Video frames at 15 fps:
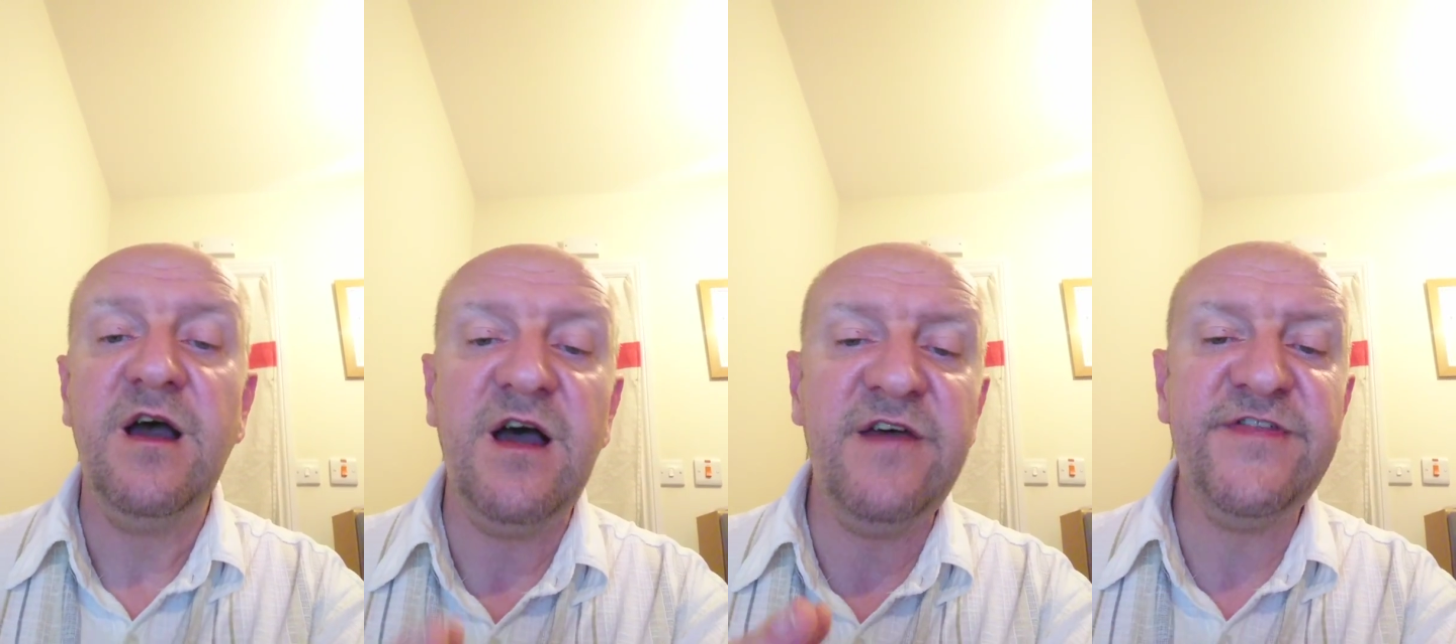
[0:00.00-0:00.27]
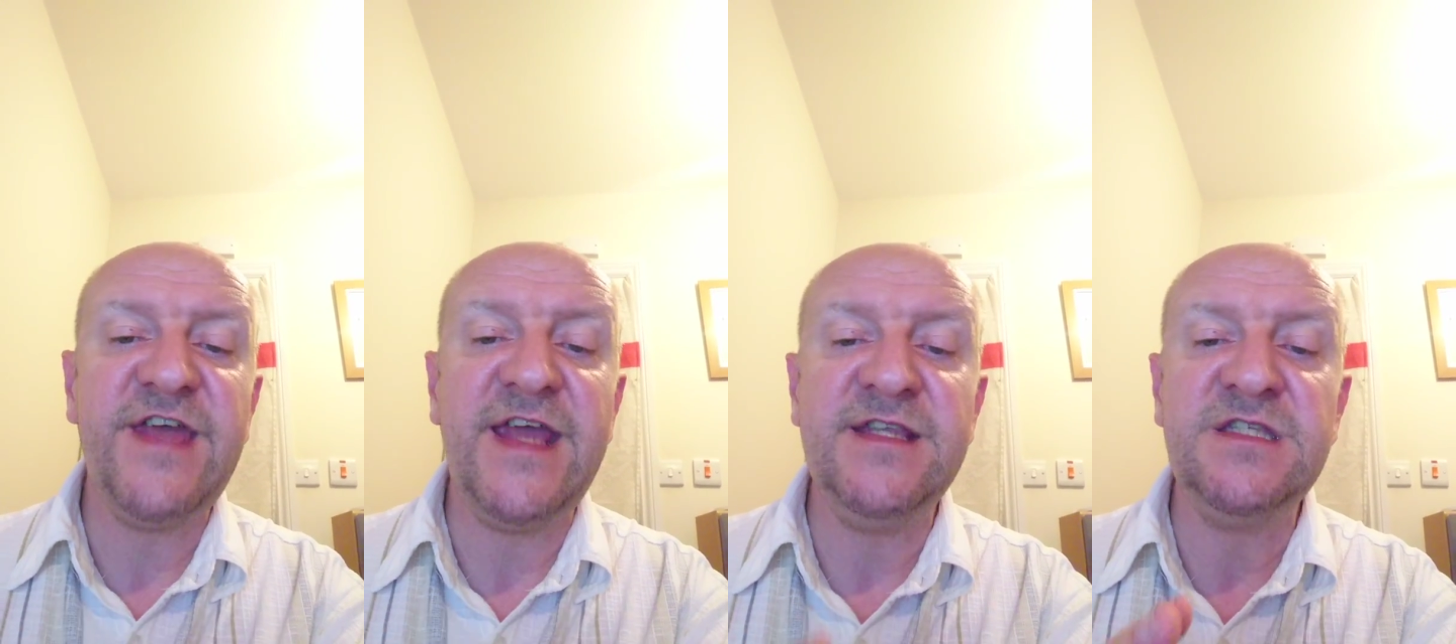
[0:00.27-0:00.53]

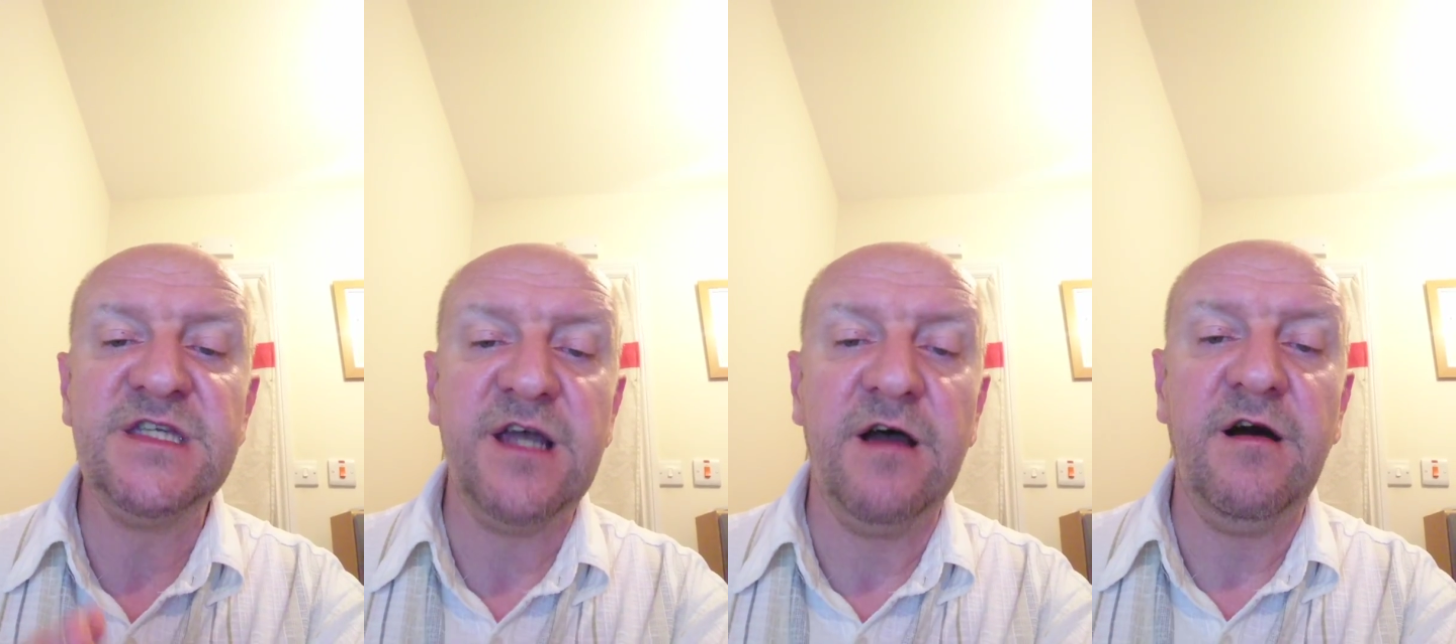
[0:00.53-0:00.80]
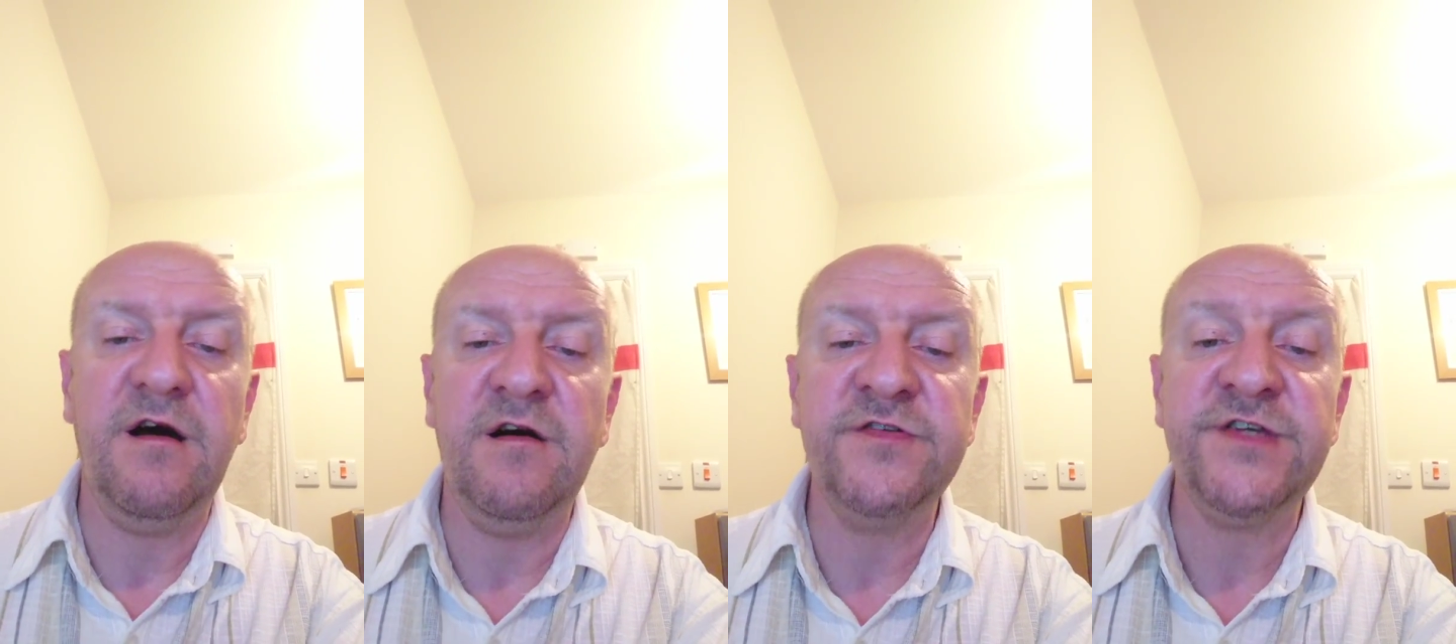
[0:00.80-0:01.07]
are then
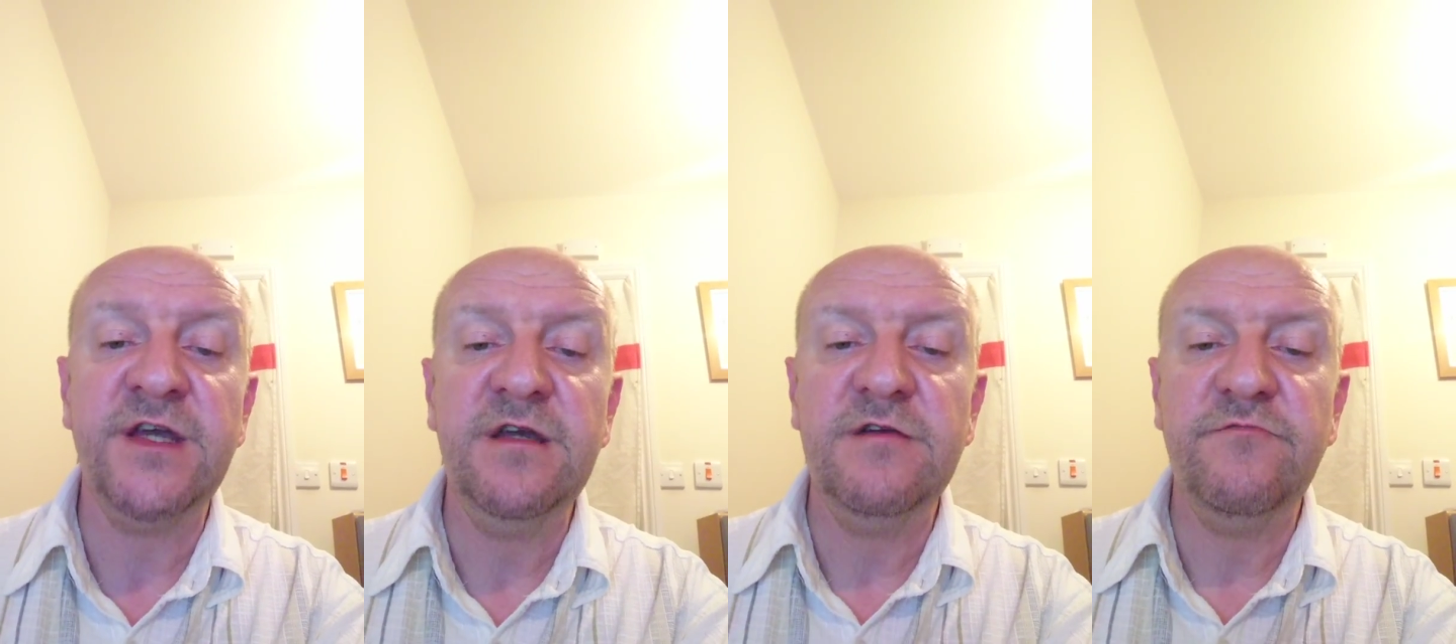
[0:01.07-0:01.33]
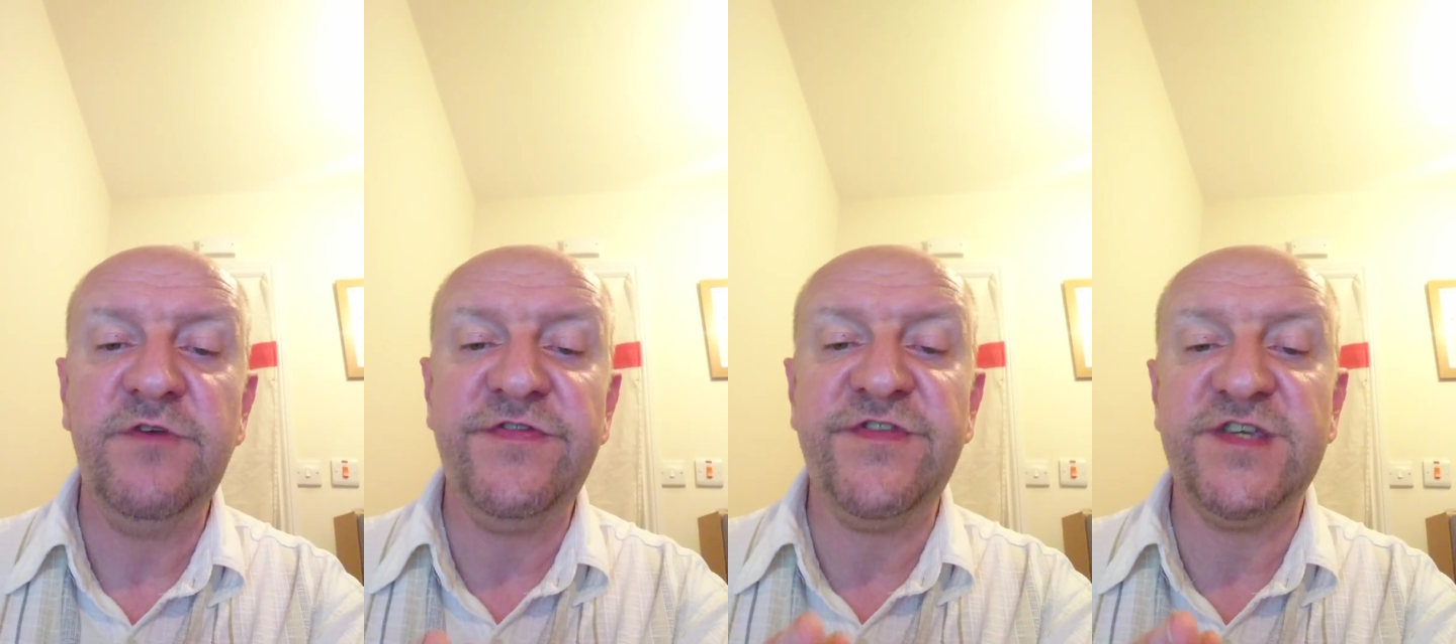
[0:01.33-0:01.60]
tarred
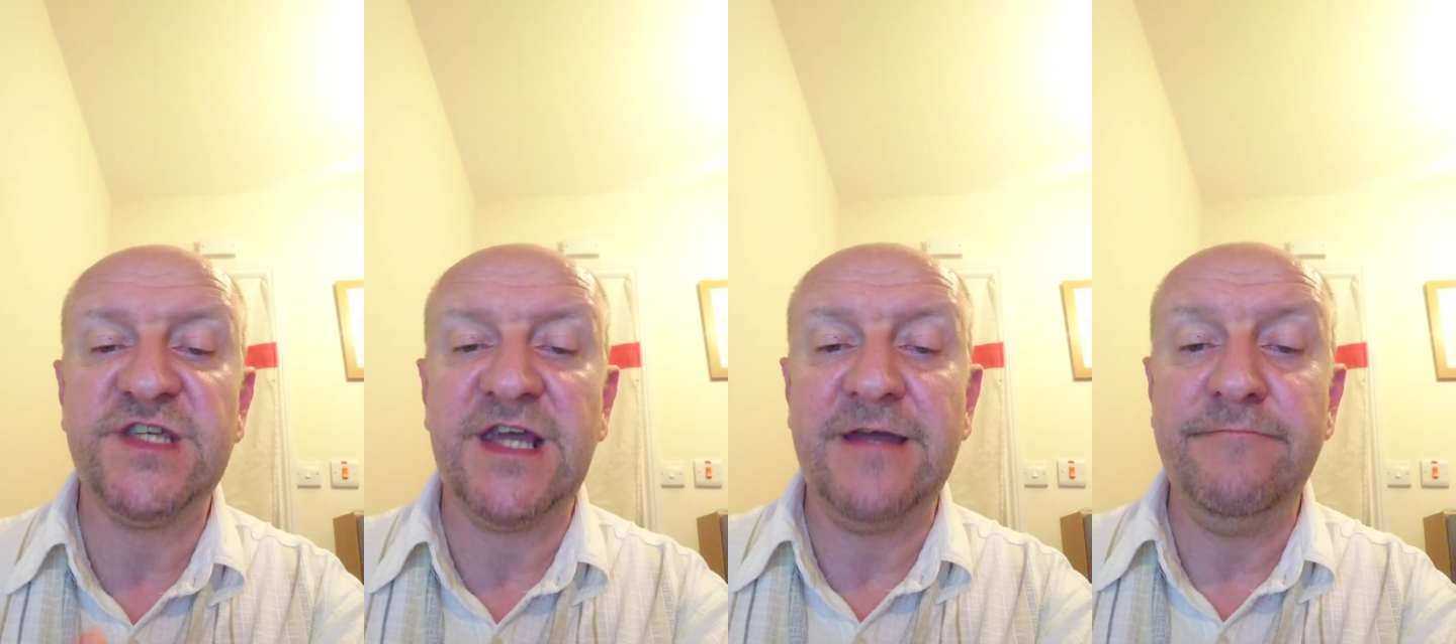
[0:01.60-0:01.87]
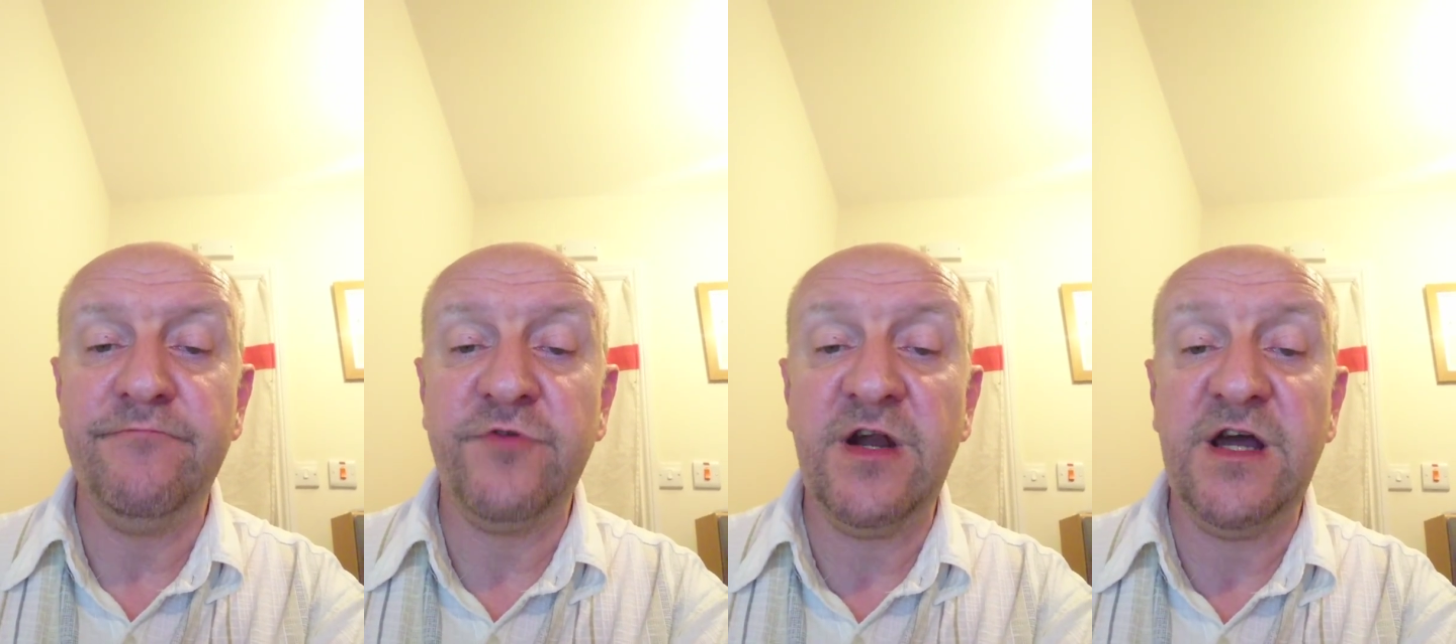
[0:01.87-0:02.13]
with the
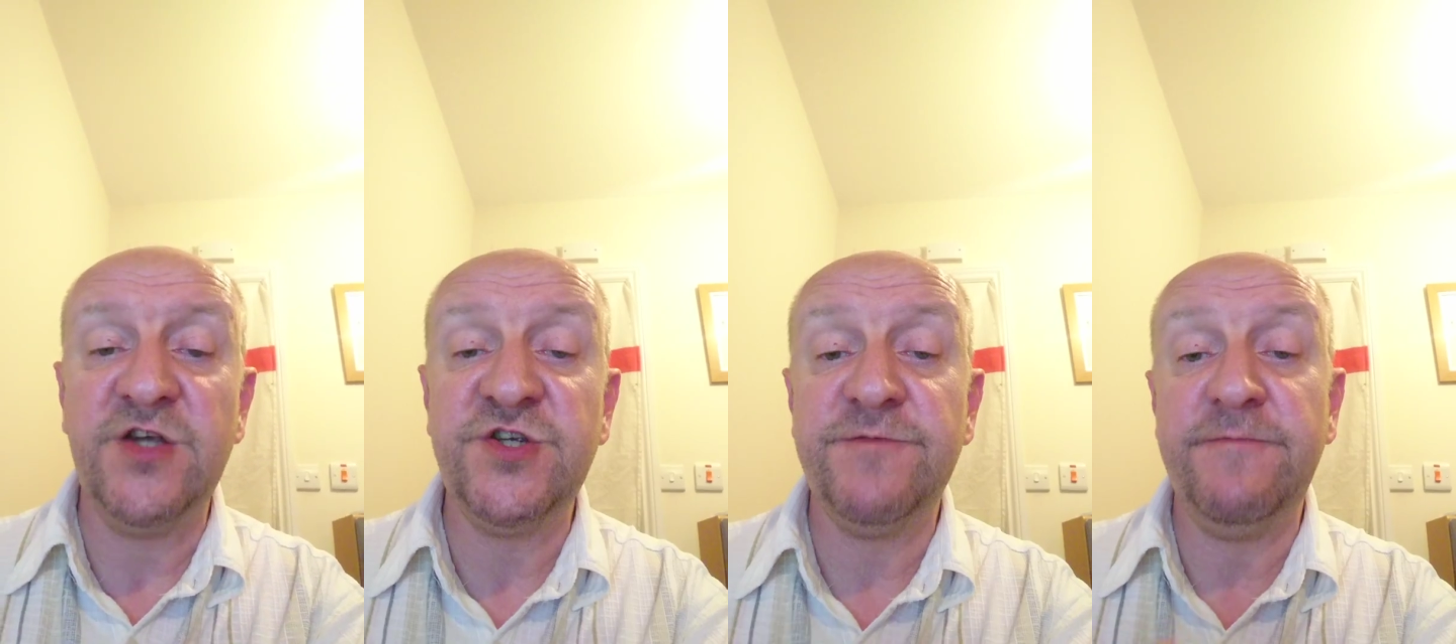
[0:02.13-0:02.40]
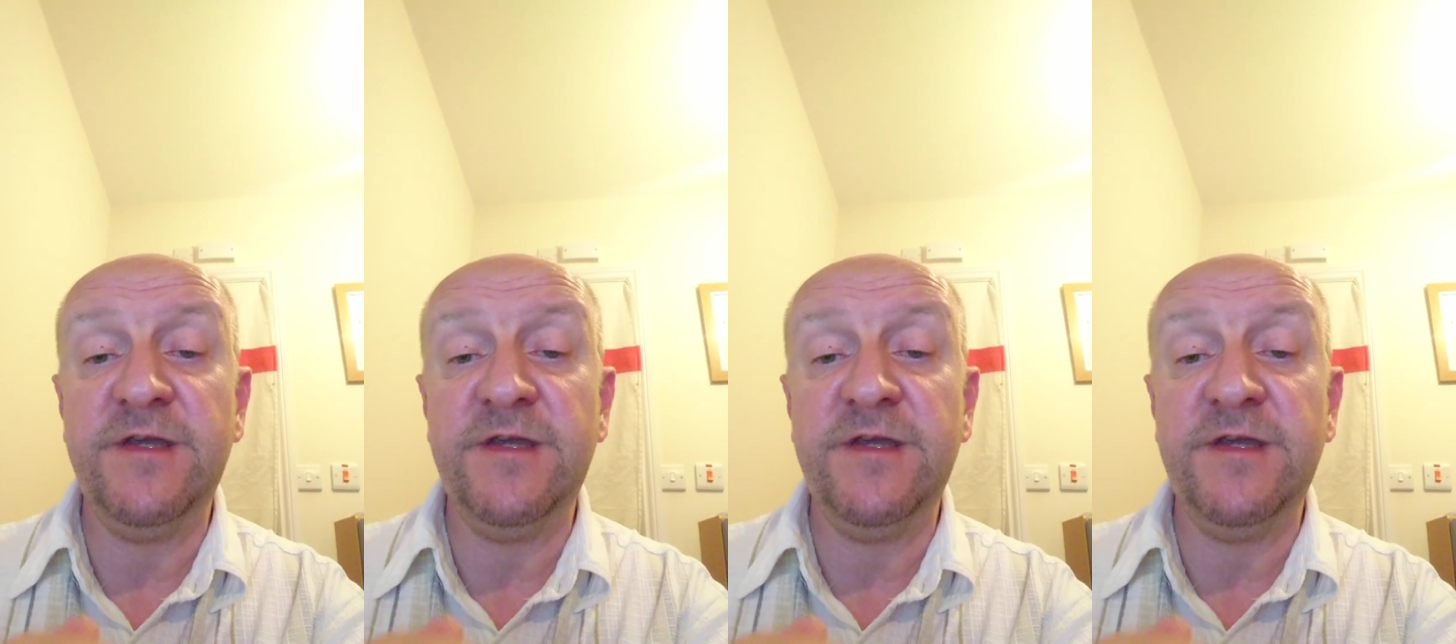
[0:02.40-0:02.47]
same brush